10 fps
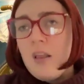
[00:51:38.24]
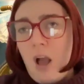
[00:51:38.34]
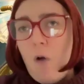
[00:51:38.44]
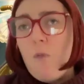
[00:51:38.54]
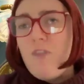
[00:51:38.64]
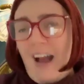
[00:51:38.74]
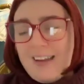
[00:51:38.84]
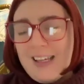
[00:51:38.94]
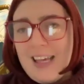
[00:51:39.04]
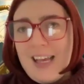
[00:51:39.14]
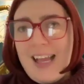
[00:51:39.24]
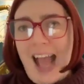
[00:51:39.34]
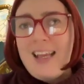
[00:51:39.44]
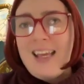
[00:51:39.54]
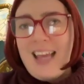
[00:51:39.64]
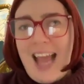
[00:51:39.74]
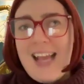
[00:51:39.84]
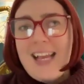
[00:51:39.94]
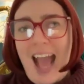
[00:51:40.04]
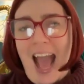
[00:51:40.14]
So thanks again,
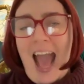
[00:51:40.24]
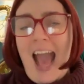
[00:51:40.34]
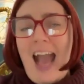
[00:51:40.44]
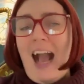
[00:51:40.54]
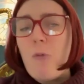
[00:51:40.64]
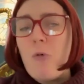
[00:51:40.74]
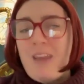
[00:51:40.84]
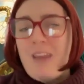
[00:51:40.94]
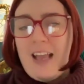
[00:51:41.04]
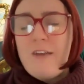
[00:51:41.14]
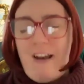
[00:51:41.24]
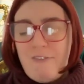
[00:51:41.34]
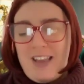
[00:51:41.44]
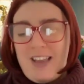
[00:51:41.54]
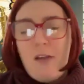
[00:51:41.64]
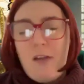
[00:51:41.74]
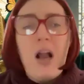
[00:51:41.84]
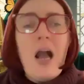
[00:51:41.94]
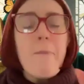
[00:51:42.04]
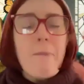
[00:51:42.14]
take care, and I will see you very
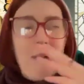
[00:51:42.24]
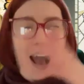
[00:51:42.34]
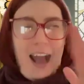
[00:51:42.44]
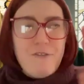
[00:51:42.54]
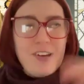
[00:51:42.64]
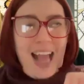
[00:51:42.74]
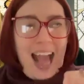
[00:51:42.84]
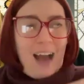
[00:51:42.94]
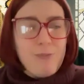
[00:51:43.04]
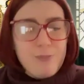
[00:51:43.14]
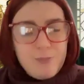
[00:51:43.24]
soon. Bye bye for now.